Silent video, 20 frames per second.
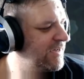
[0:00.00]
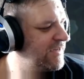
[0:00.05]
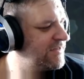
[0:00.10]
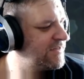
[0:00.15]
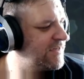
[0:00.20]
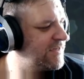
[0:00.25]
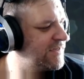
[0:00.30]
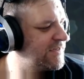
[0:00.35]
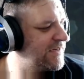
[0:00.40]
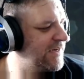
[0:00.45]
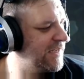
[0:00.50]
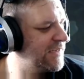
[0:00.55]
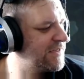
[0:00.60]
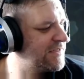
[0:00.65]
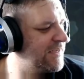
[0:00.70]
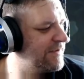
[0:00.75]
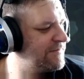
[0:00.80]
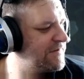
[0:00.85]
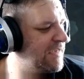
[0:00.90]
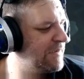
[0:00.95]
Since last
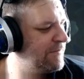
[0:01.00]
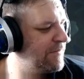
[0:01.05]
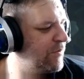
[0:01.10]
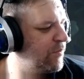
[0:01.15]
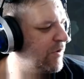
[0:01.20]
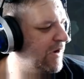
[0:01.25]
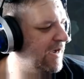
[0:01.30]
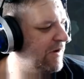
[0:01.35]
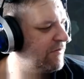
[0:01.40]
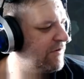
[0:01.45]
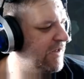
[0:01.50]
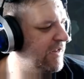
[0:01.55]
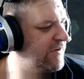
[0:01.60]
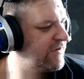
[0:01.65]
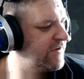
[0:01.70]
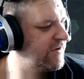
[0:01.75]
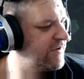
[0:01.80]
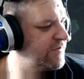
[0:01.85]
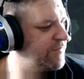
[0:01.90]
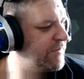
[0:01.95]
September, WoW
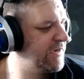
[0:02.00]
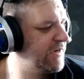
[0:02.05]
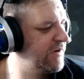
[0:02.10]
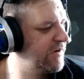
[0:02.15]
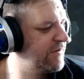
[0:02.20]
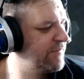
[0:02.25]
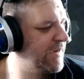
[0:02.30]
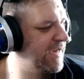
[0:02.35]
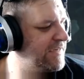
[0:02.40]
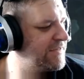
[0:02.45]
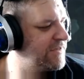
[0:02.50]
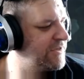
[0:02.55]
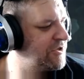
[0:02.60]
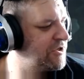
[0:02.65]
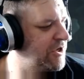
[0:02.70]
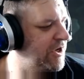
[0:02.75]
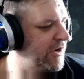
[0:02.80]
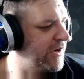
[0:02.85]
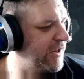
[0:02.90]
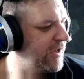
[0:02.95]
Legion has been an amazing
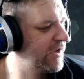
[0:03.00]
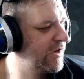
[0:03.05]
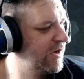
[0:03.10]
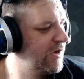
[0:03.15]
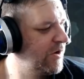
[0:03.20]
journey.